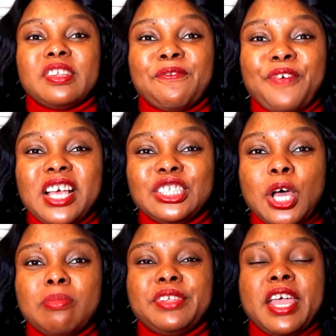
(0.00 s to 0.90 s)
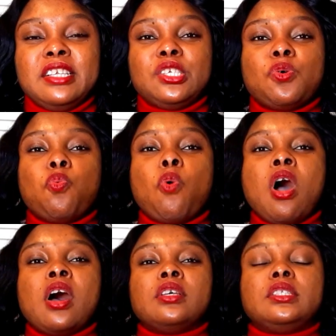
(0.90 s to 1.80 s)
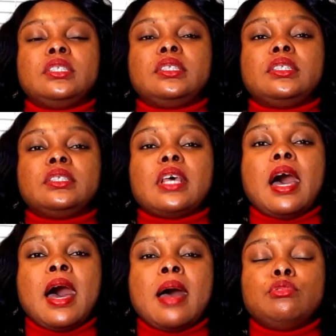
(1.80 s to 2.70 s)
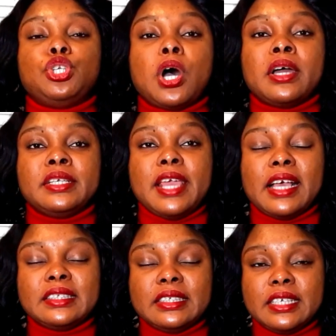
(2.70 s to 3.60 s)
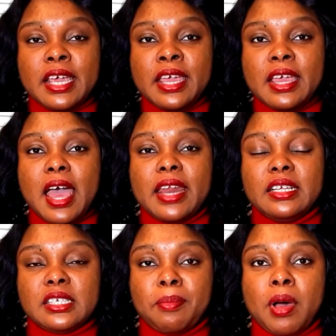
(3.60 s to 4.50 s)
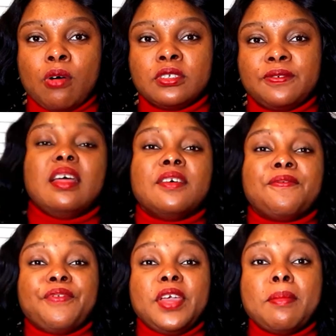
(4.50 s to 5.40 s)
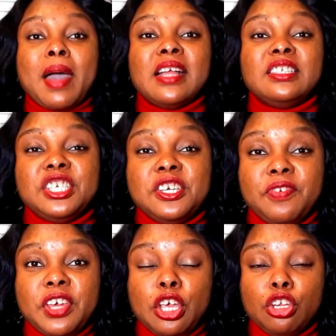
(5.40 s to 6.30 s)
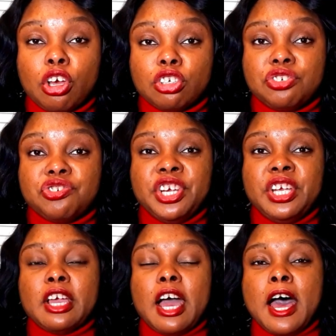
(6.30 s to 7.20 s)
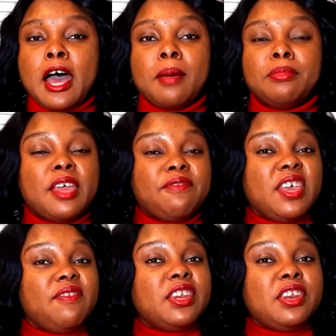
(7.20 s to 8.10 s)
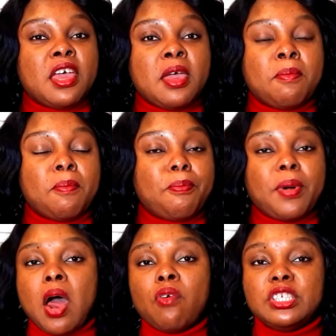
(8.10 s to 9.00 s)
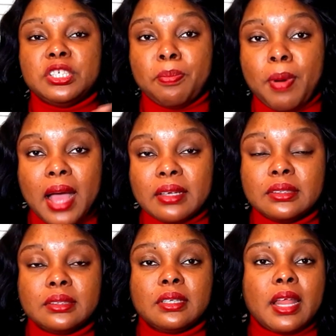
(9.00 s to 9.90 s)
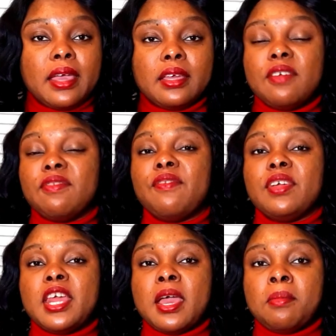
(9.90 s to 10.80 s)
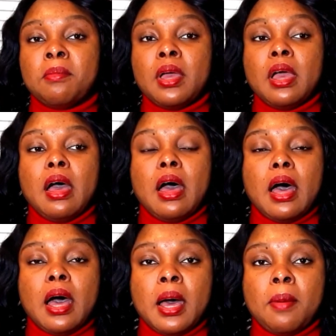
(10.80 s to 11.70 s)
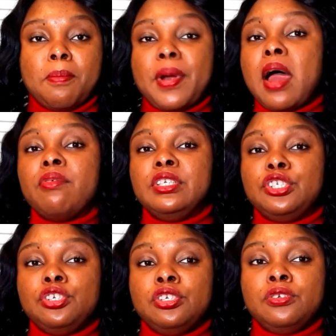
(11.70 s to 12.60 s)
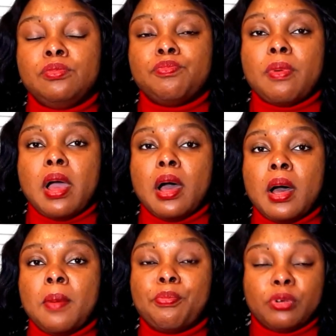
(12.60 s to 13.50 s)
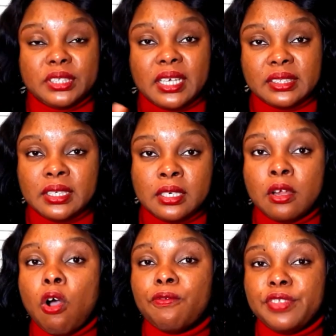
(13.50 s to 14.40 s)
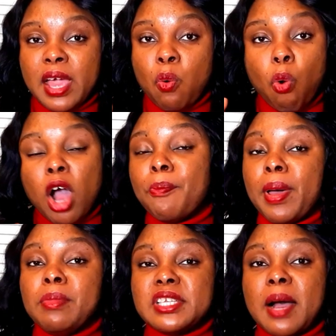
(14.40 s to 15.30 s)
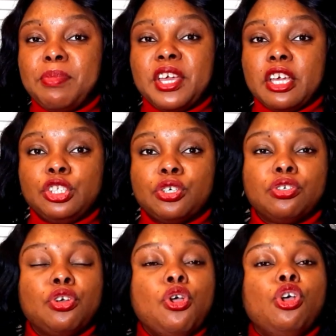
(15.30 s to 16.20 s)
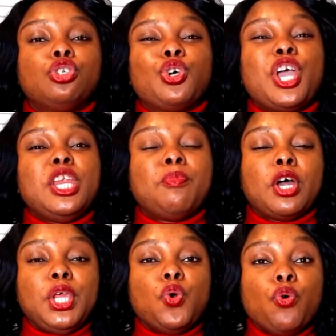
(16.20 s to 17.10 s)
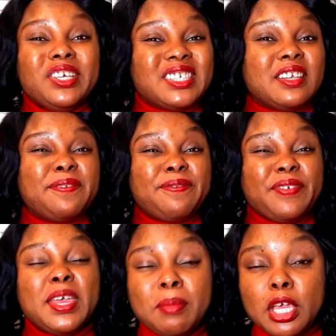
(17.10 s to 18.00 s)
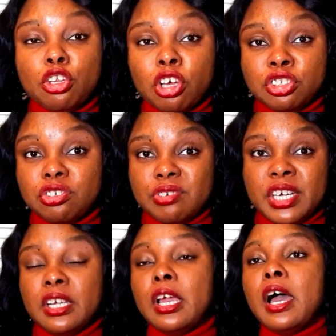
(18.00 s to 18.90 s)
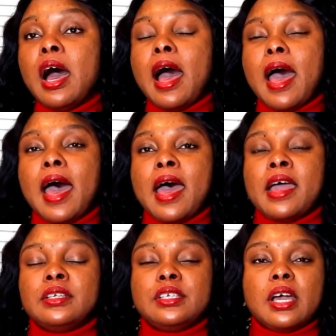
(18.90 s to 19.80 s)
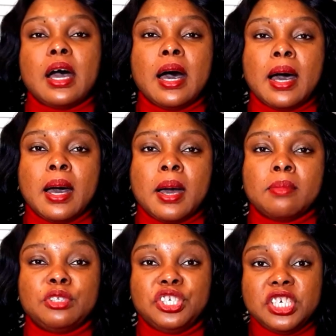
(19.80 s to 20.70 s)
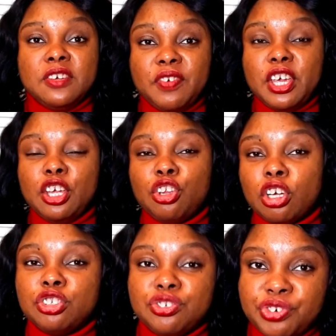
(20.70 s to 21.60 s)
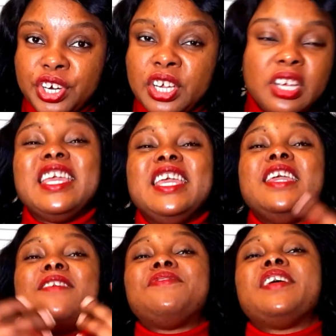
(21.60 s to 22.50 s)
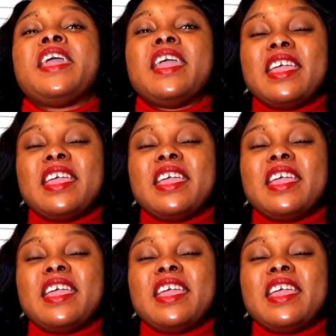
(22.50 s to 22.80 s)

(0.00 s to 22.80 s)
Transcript: the first update was um, done yesterday, and it's about the film and TV industry. Um, they've given them priority pass, like they've given them um, priority uh, processing of their work permit application. So, anybody who is in the film industry and um, TV industry if they